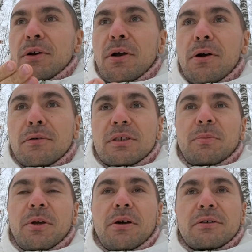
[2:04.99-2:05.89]
goals
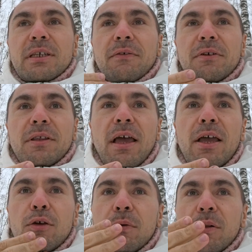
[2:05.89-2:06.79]
because every day
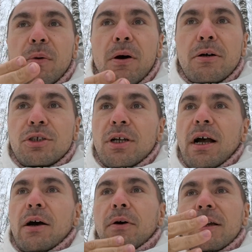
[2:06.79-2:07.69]
you will watch
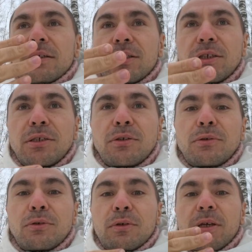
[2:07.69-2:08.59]
how I
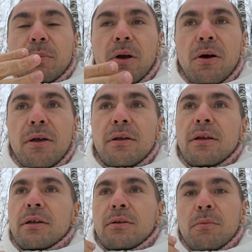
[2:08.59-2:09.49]
continue to keep
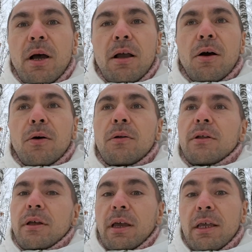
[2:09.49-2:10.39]
going to my goal
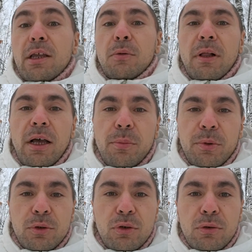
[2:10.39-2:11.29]
and it will help
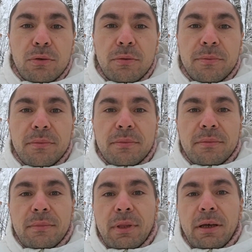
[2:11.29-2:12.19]
you
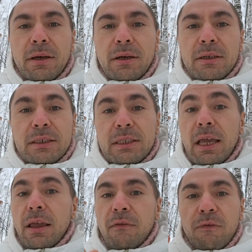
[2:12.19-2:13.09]
to uh,
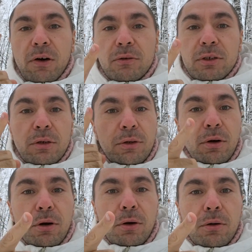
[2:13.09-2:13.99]
stay focused on your
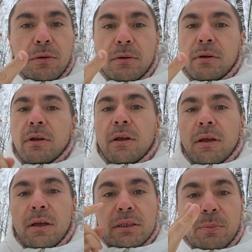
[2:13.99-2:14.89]
goal,
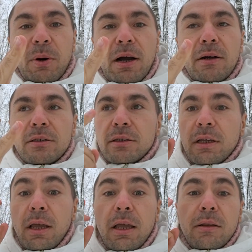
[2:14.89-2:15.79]
inspired
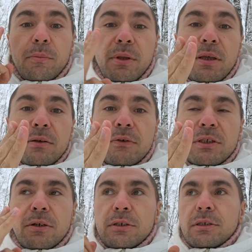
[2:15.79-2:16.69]
and be in
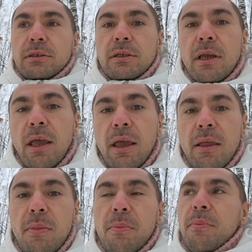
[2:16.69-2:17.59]
resource, in